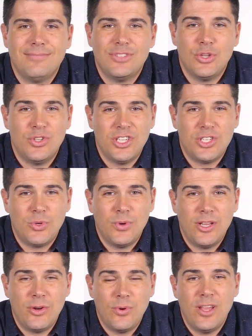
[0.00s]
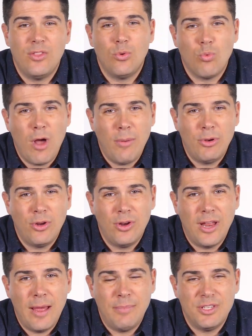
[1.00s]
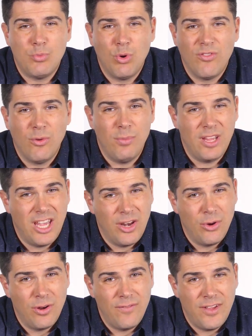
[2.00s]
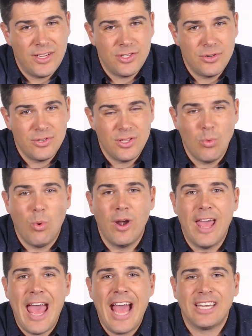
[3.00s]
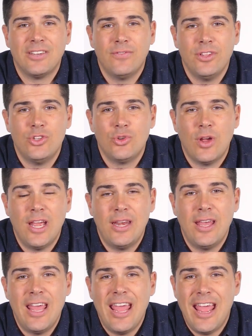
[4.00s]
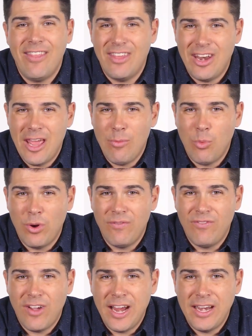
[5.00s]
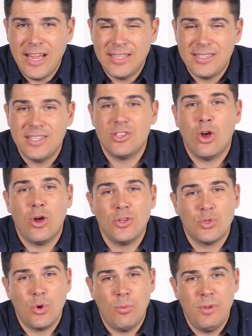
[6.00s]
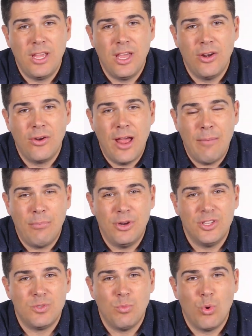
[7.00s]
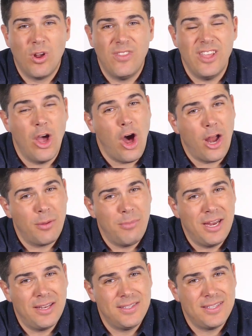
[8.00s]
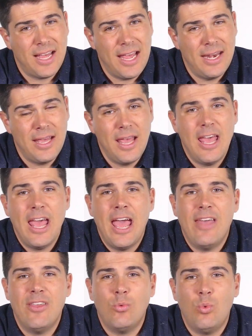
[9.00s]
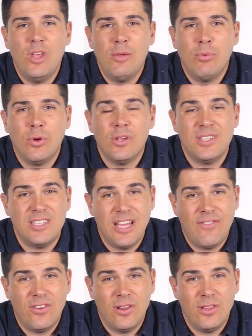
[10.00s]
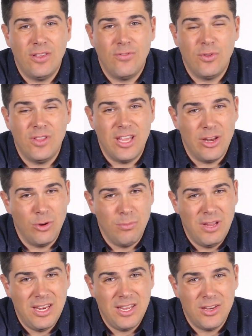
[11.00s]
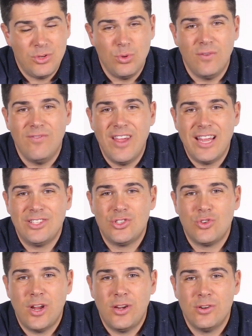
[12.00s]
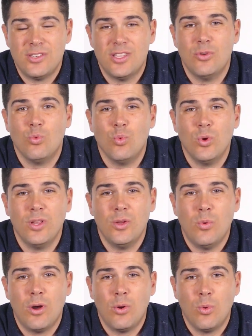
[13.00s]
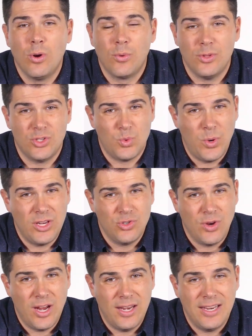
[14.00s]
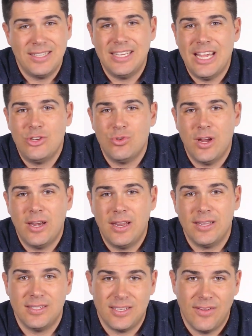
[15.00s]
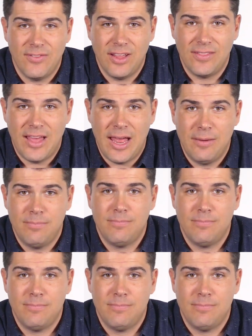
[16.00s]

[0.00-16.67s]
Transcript: So just to reiterate, the Robinhood app is more for beginner investors that want to actively trade, and then M1 Finance is also a beginner app, but it's more on the automated side, and then Webull is definitely for the intermediate to advanced traders that really want to work with swing trading, day trading, and stuff like that.